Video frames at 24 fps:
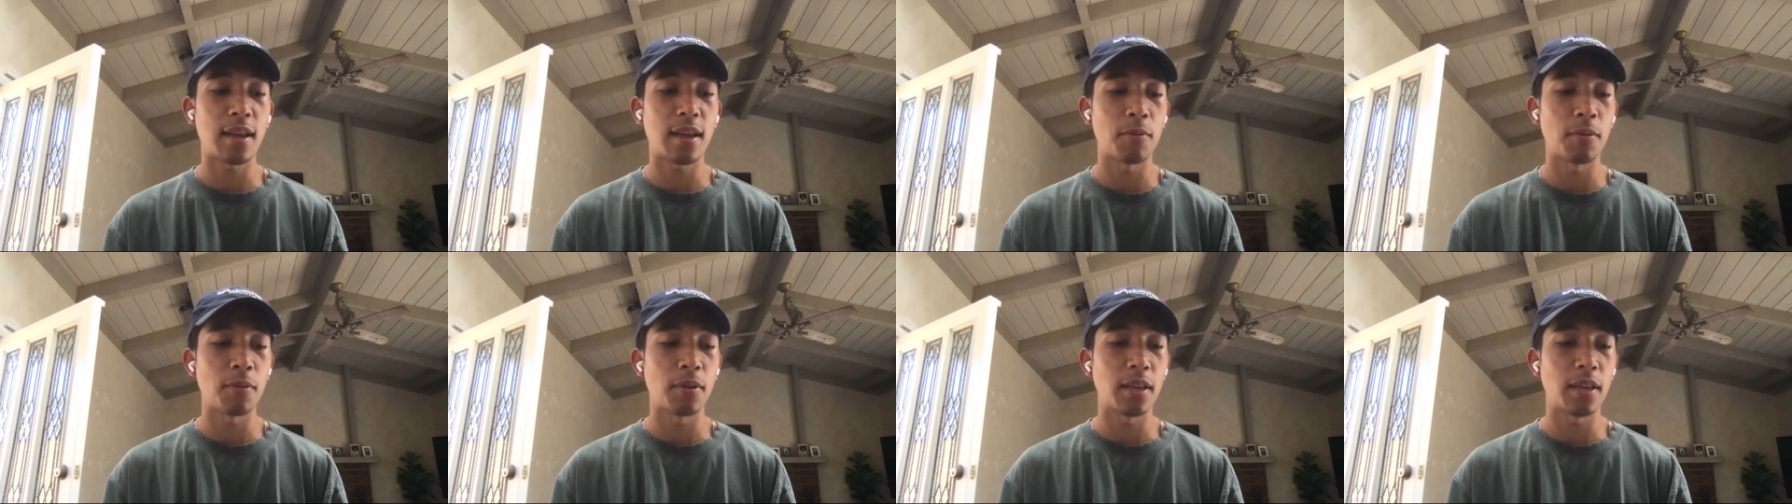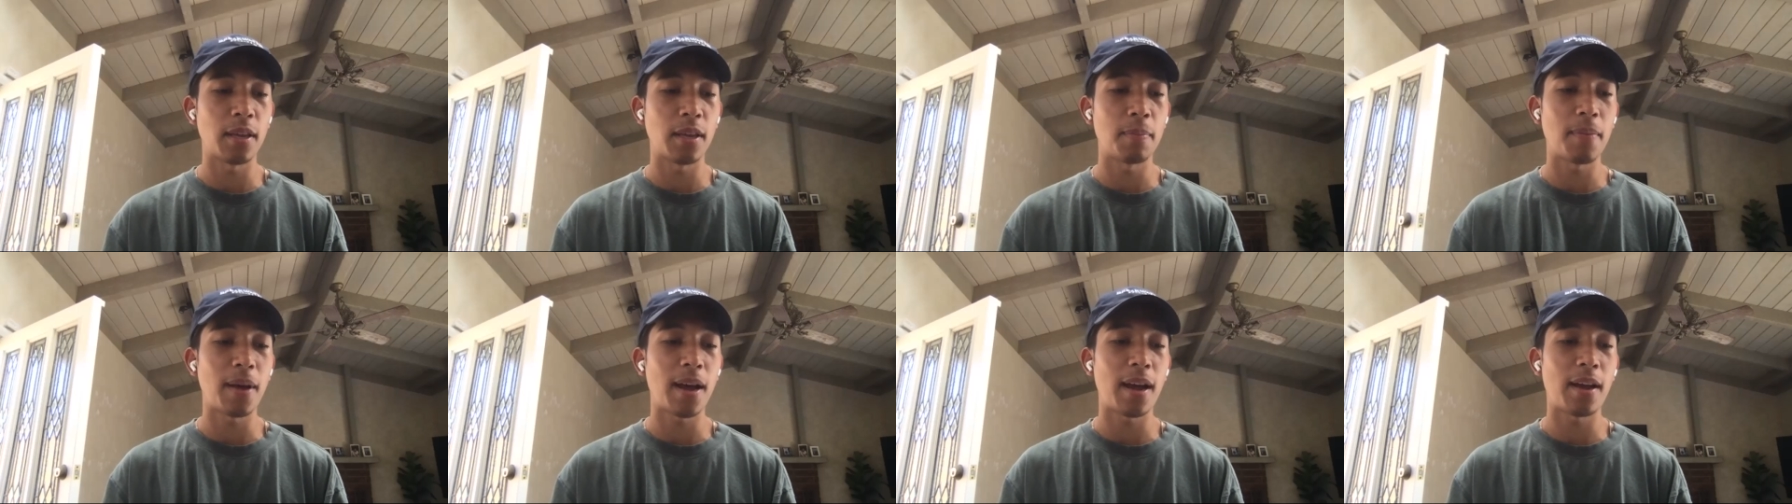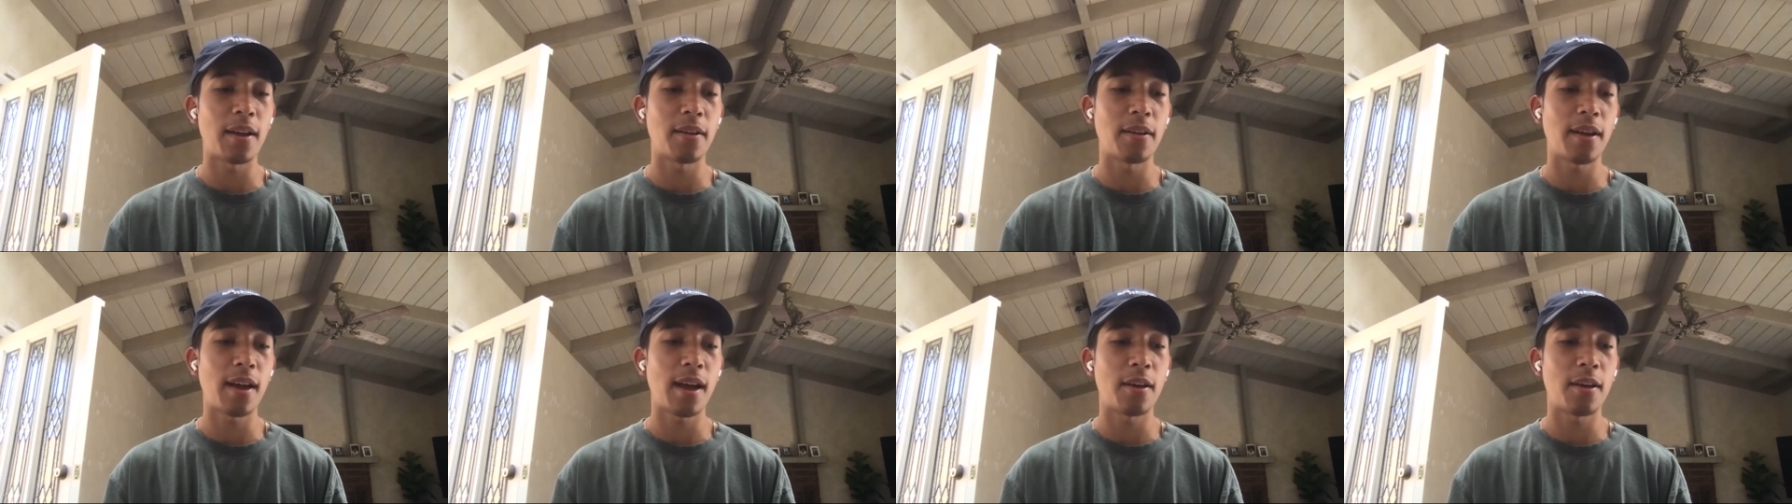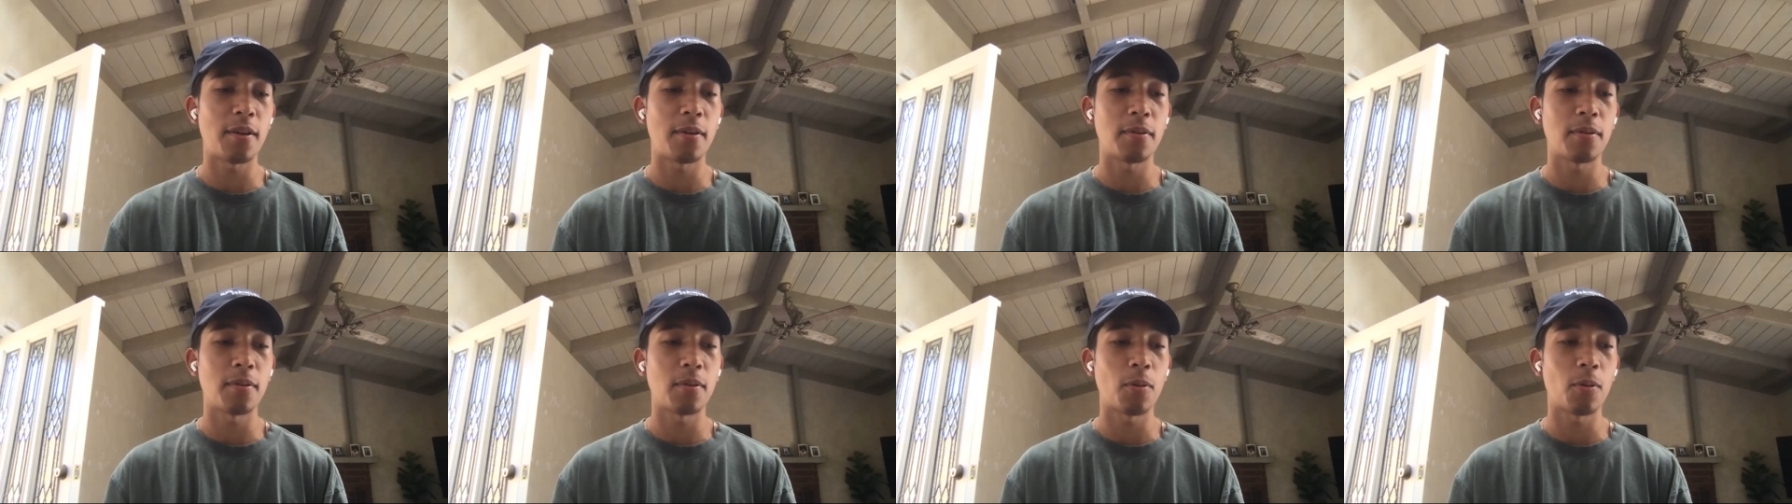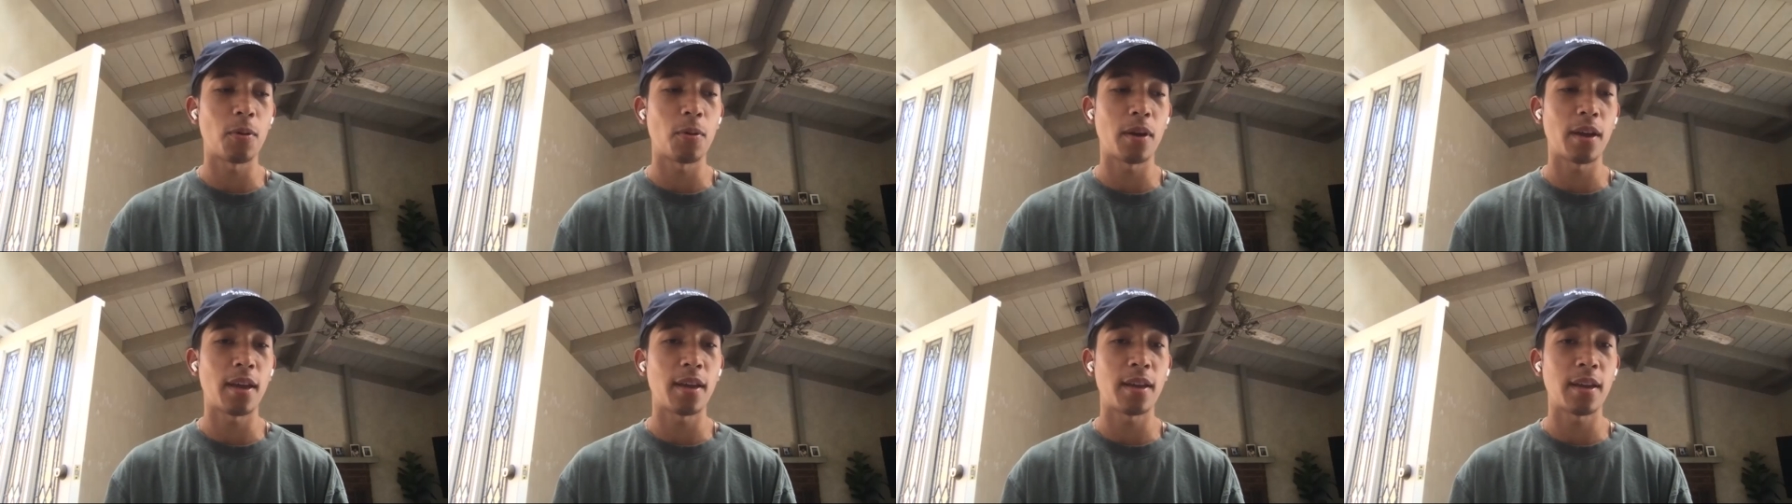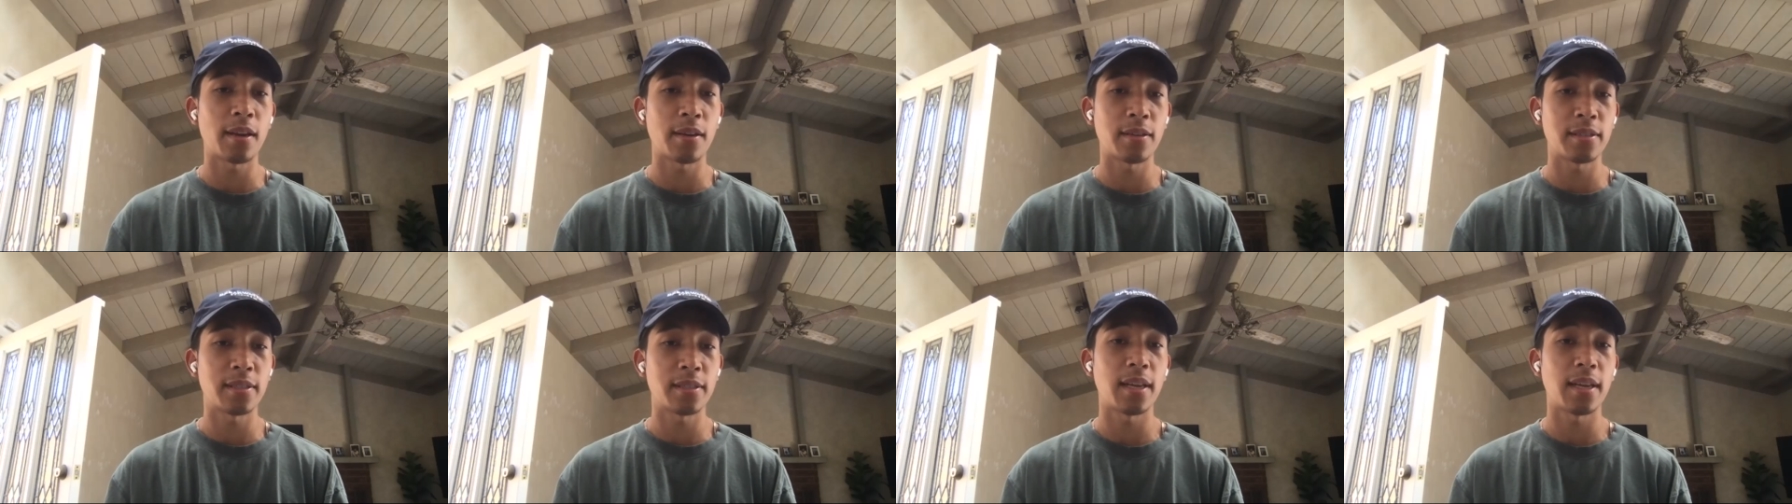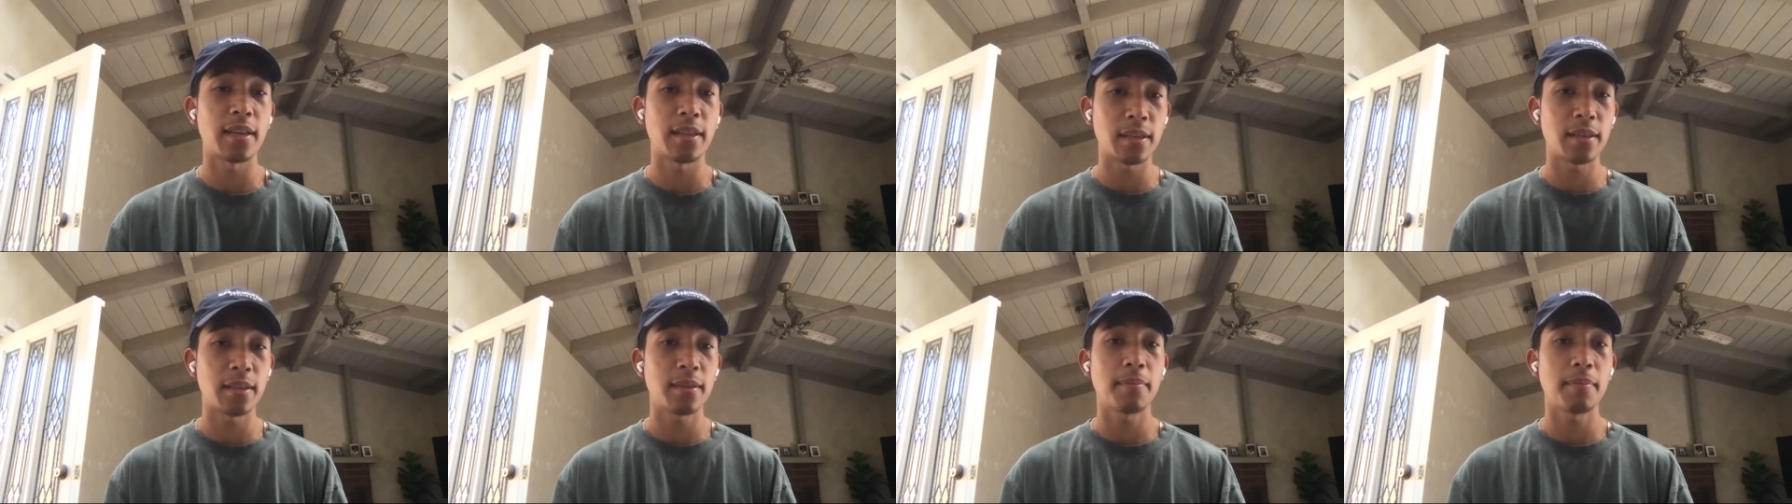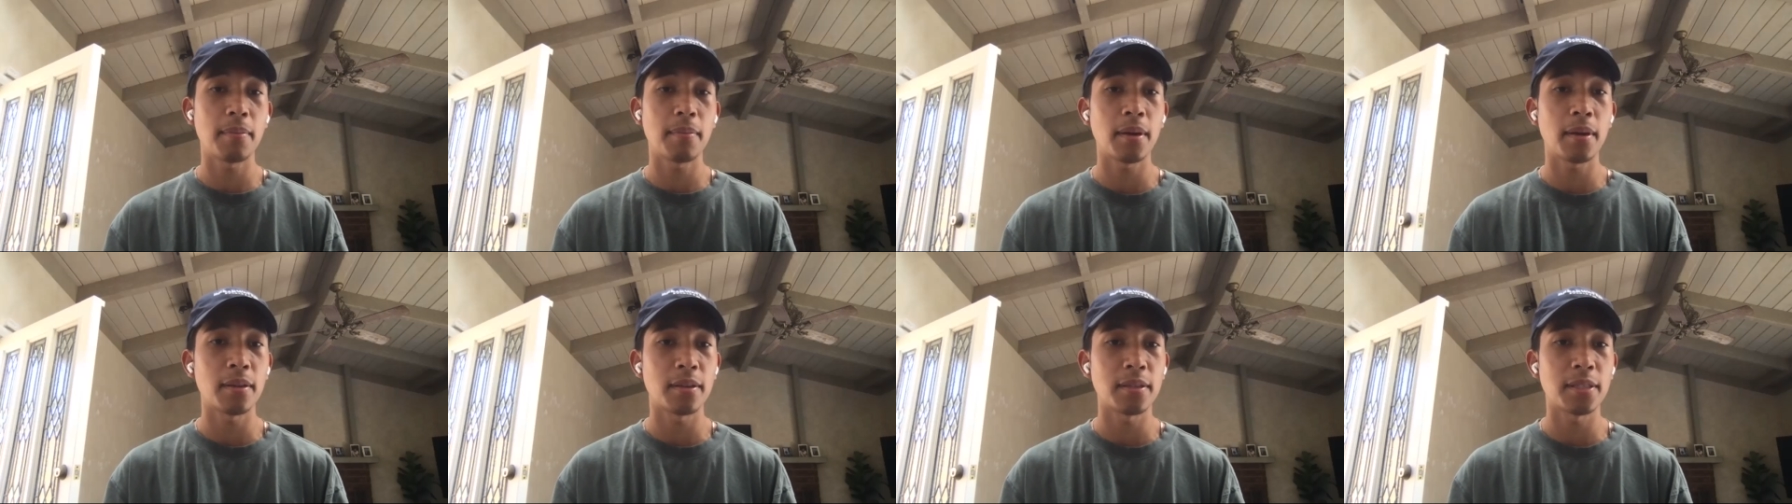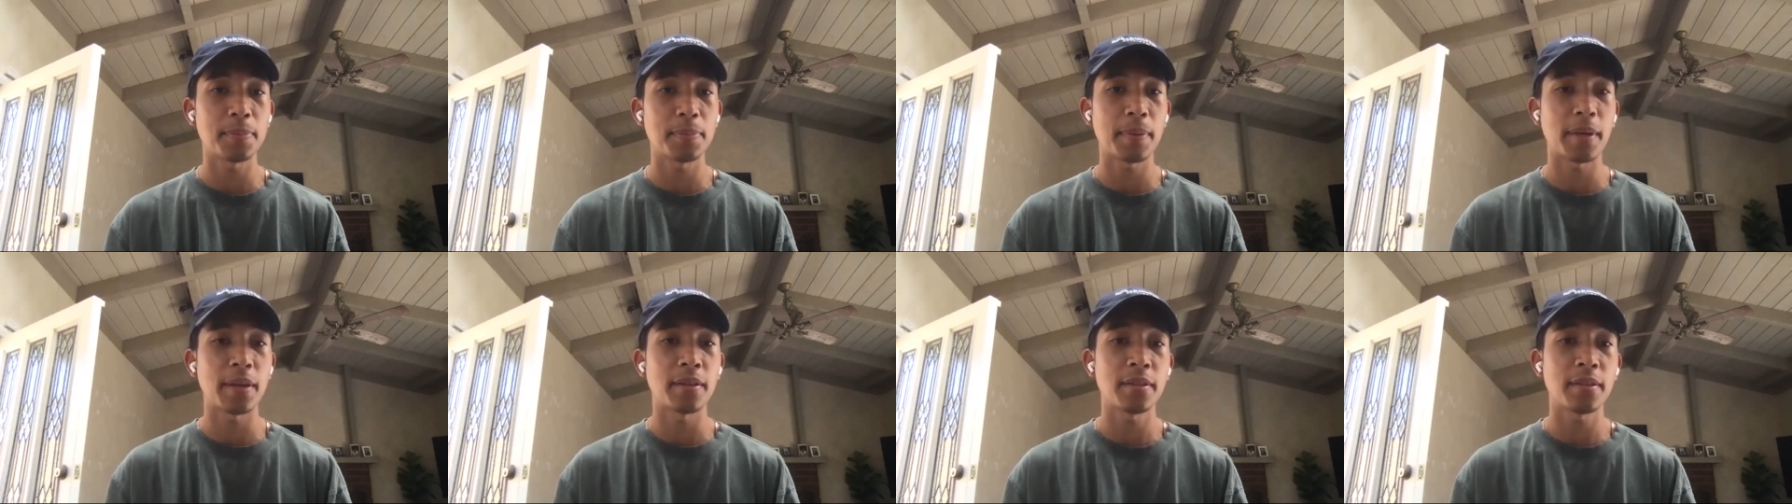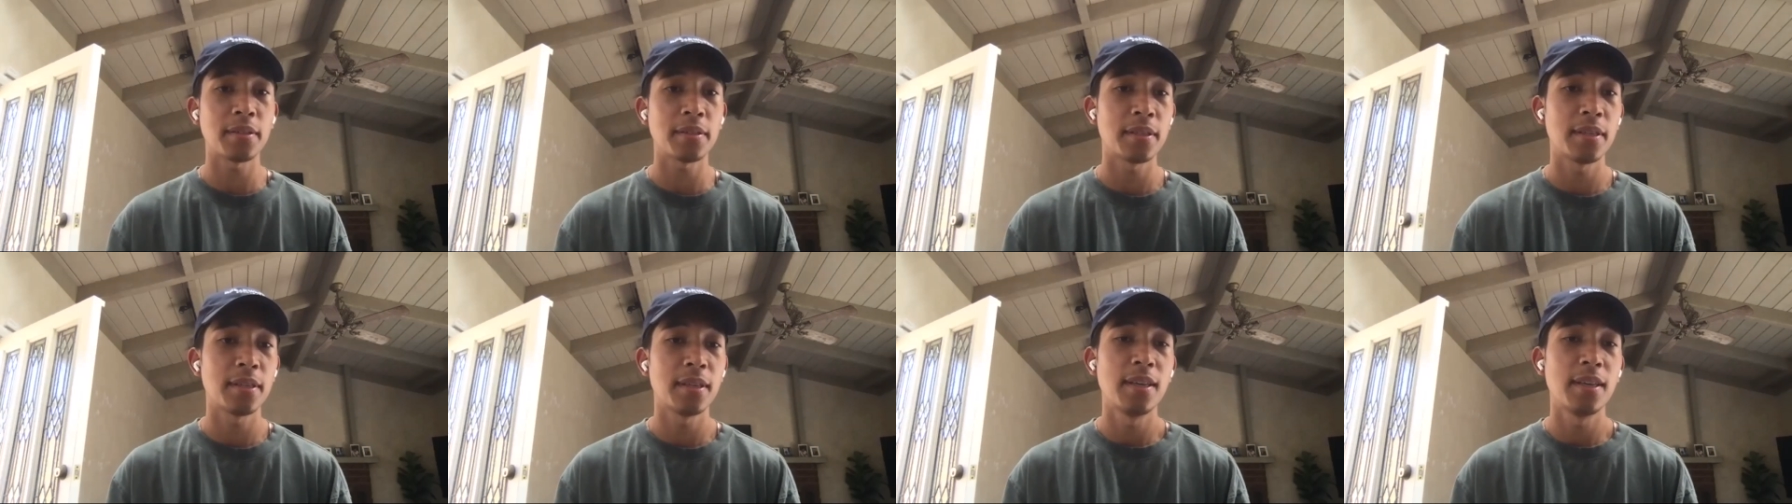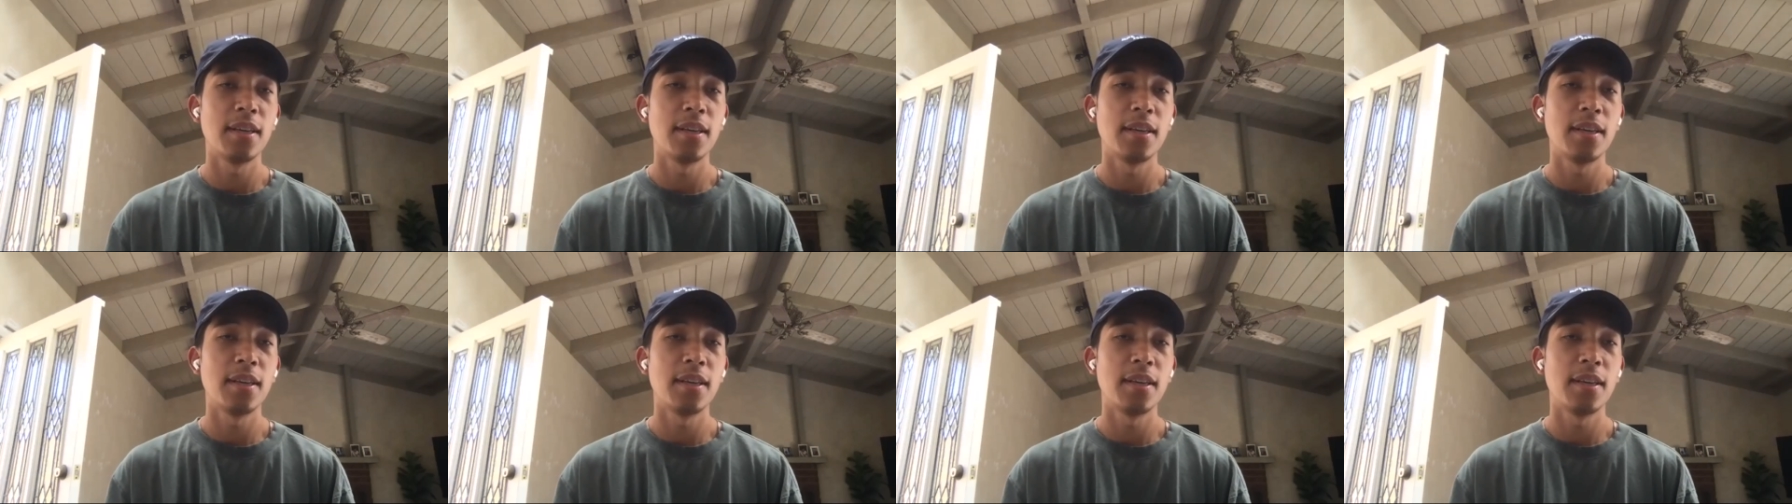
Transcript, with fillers: I really admire how Jorge and Araceli, Meryland's parents,